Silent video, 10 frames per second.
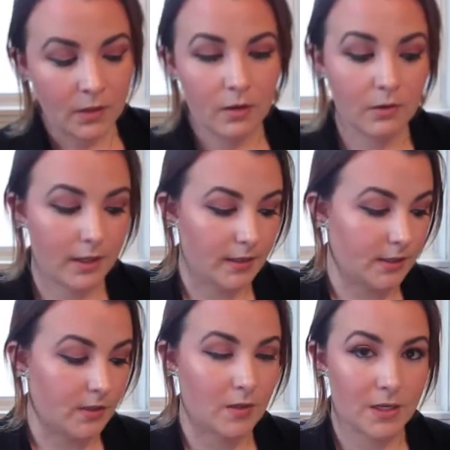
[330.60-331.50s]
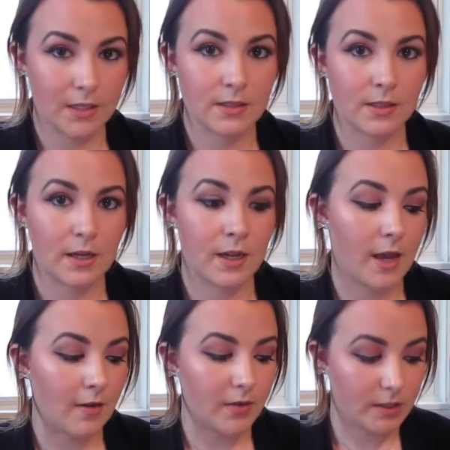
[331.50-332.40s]
Okay, so the next thing I
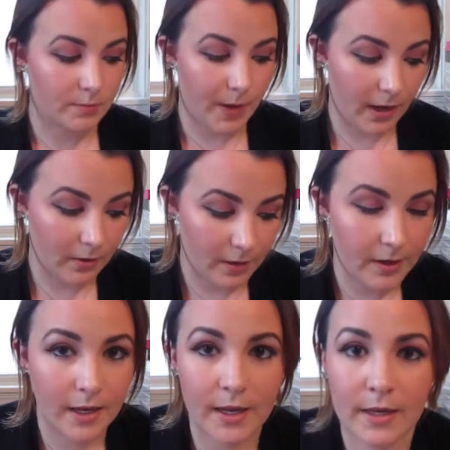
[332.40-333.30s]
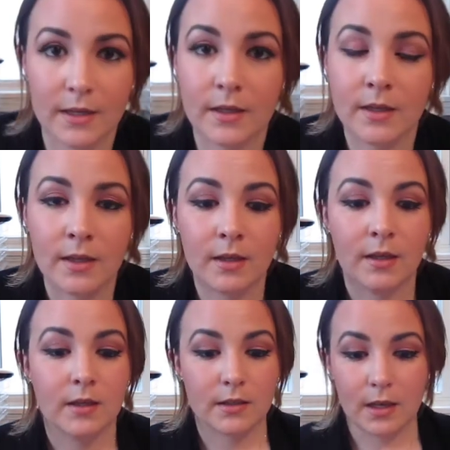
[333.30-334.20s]
have is powder, and
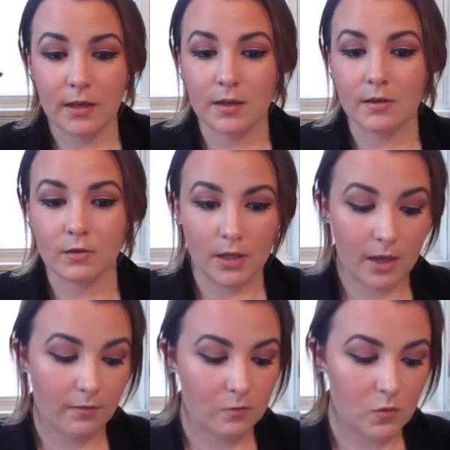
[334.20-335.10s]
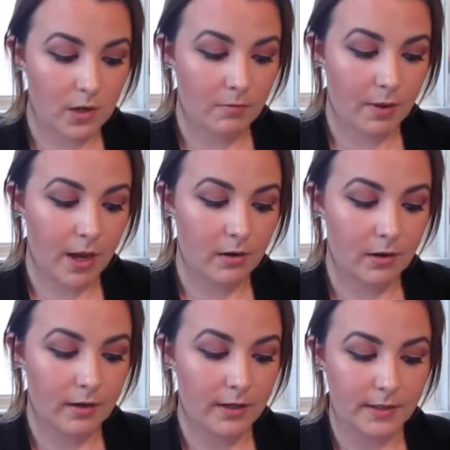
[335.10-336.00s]
again, I only have one
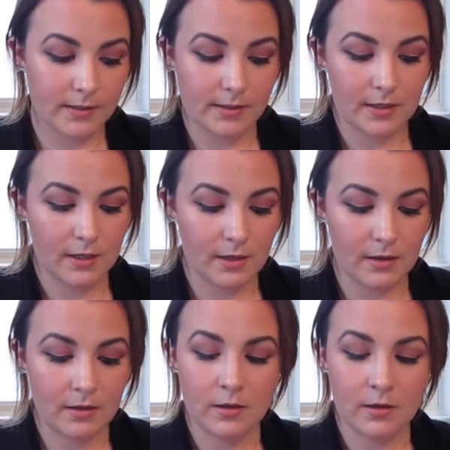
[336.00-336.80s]
powder. It's the